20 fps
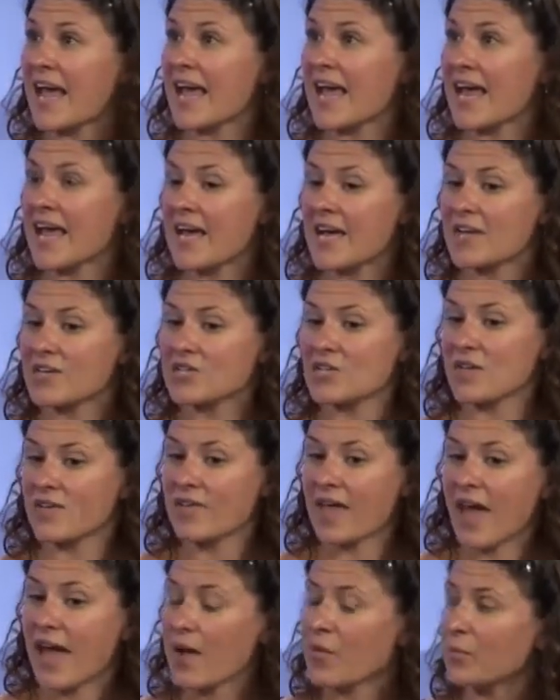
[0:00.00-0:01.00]
and
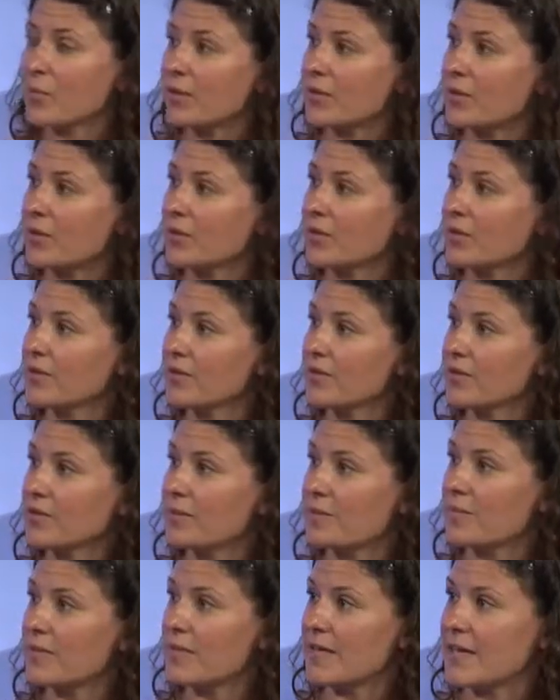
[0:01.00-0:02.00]
that will
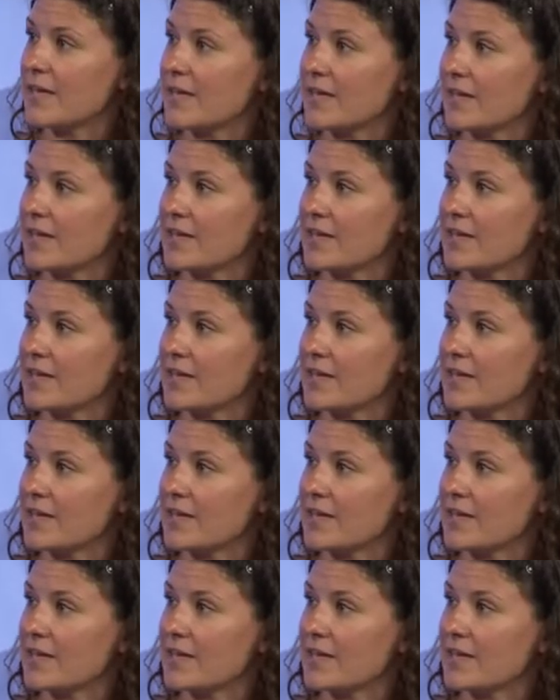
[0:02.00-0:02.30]
be